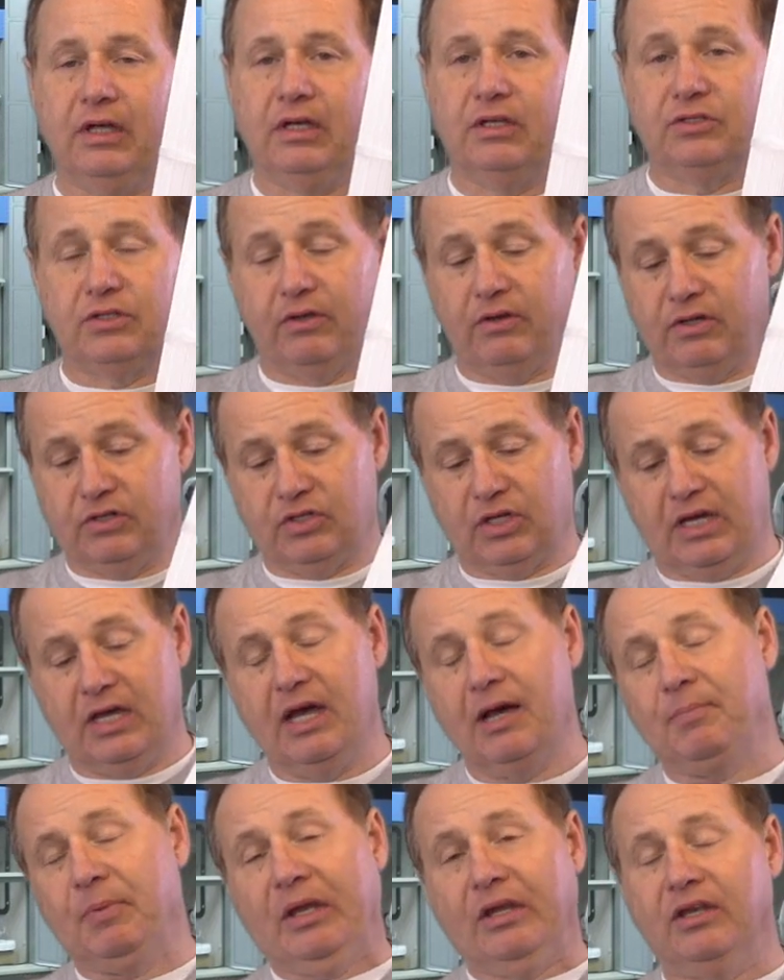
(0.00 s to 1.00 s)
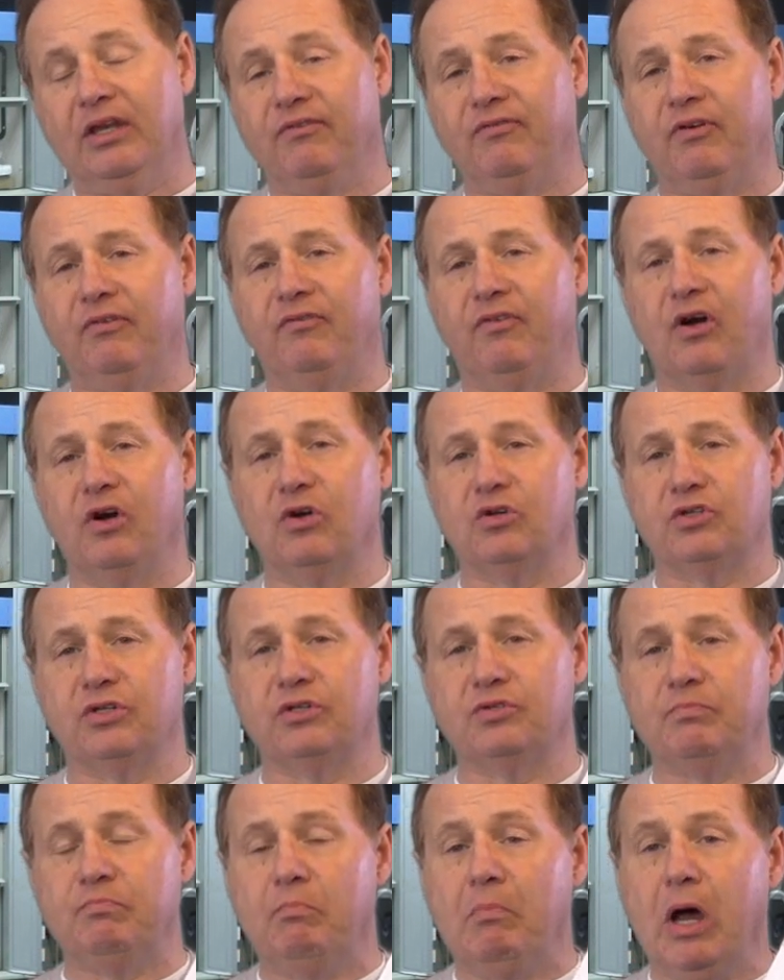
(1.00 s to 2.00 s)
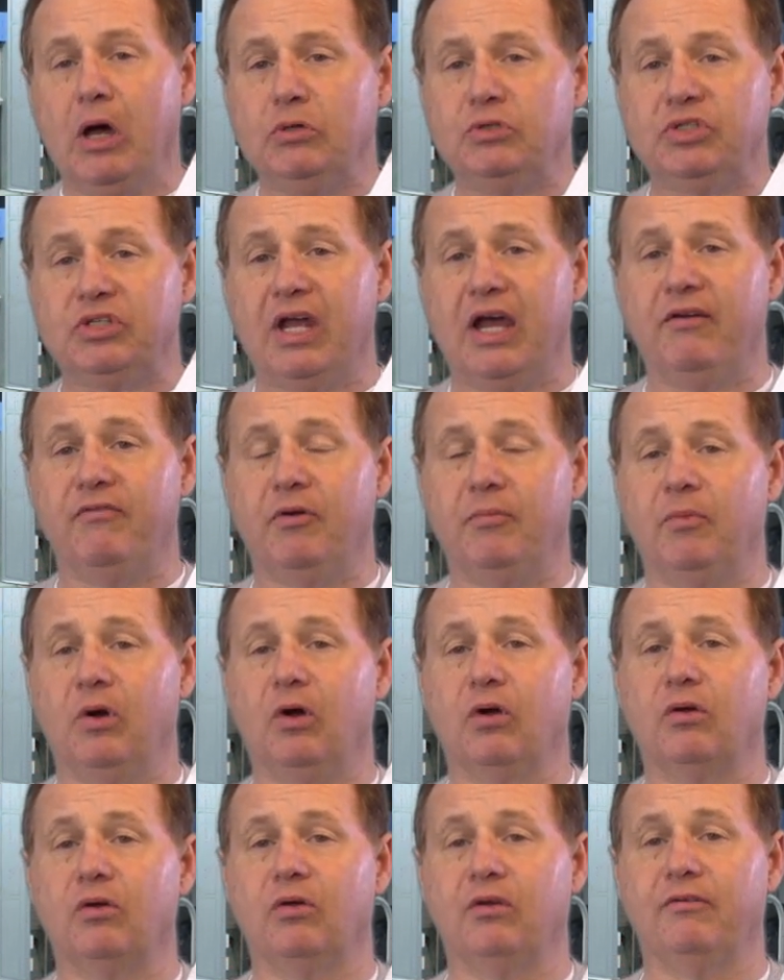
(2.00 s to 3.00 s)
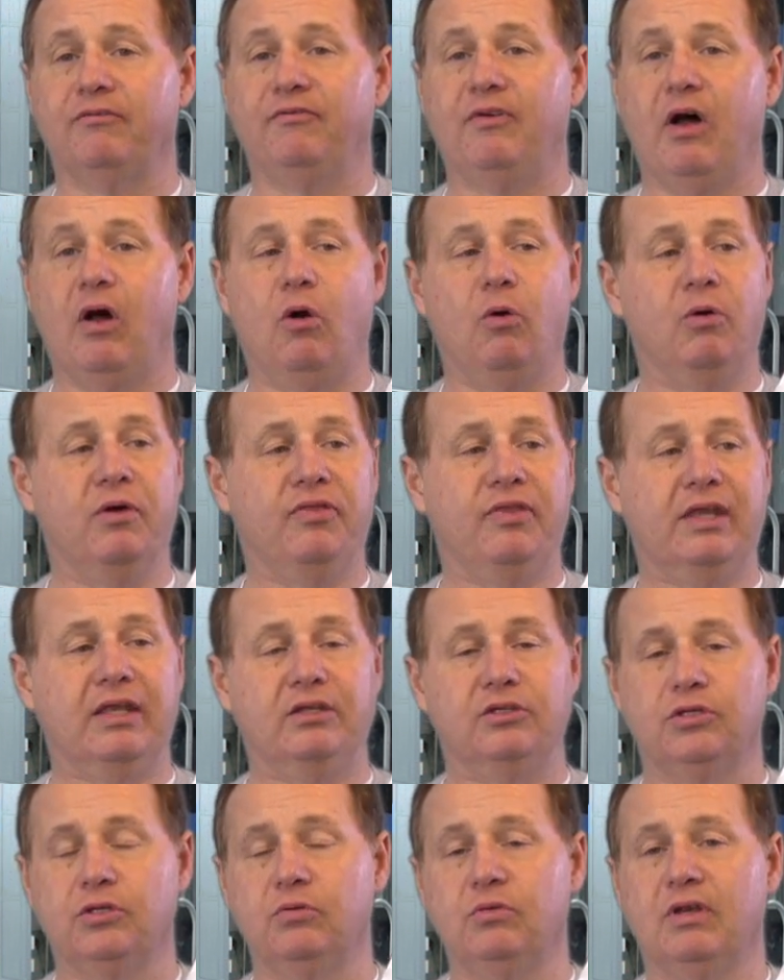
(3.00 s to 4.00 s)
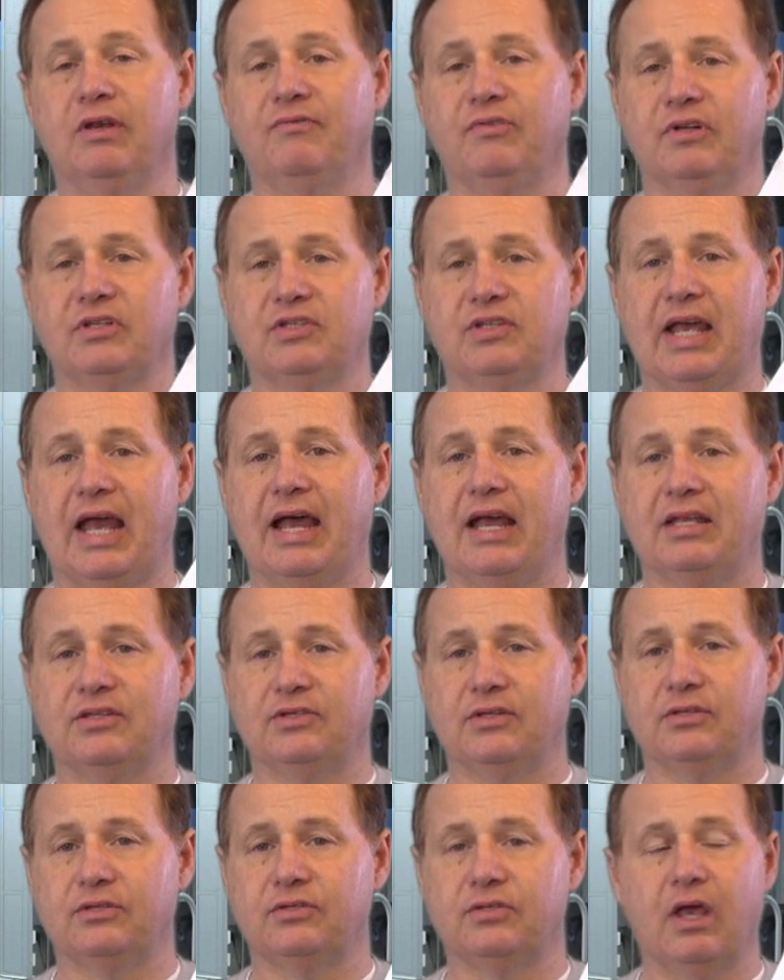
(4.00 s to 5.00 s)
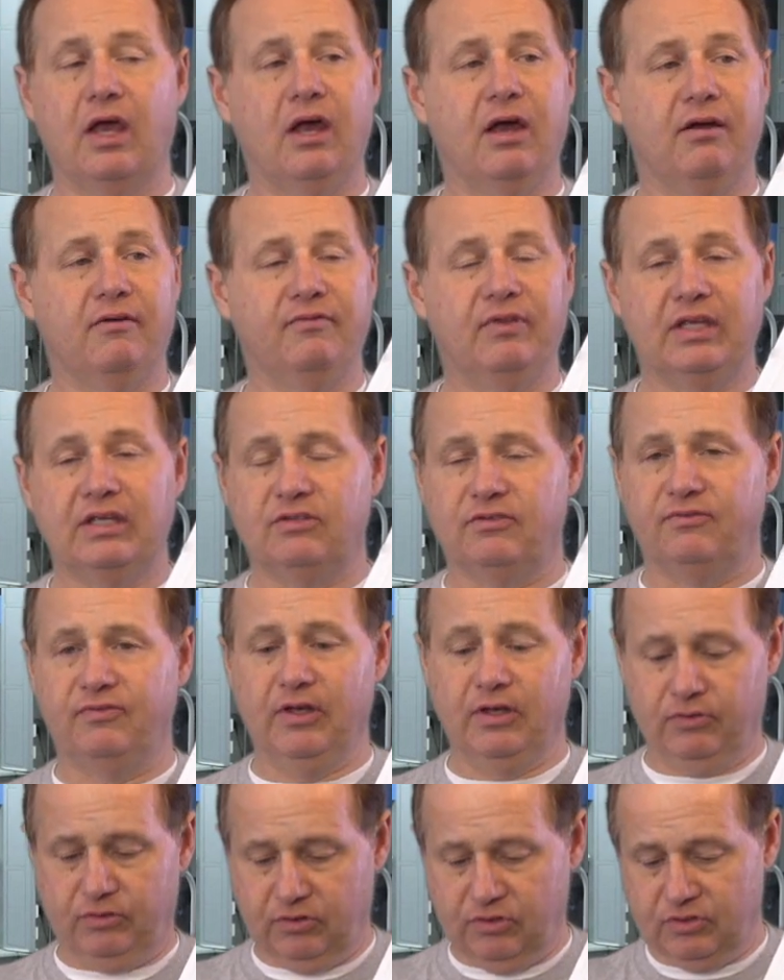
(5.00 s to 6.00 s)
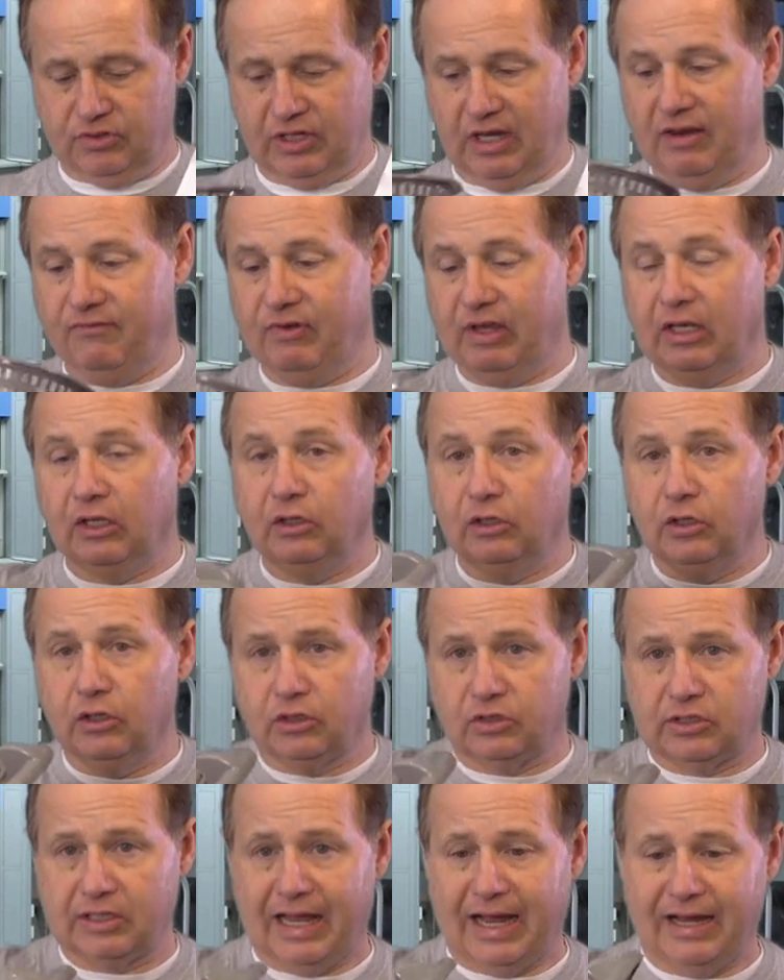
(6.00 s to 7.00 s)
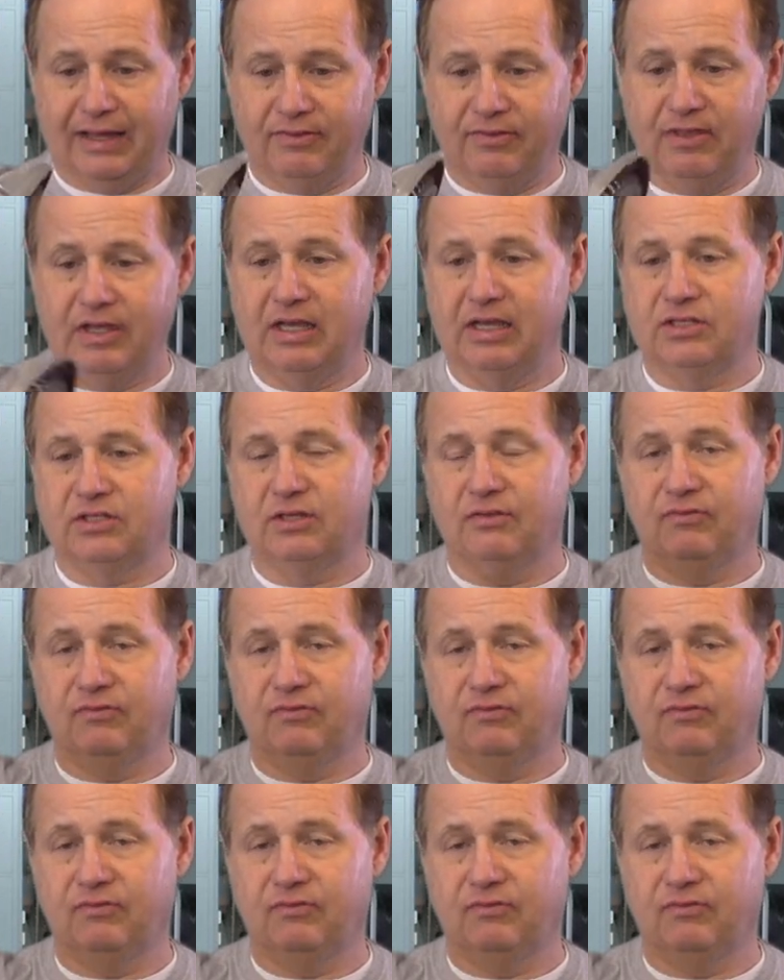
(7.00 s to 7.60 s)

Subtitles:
So there's a couple of different versions. Most of them are going to fall within two different sizes of these filters if it looks like this.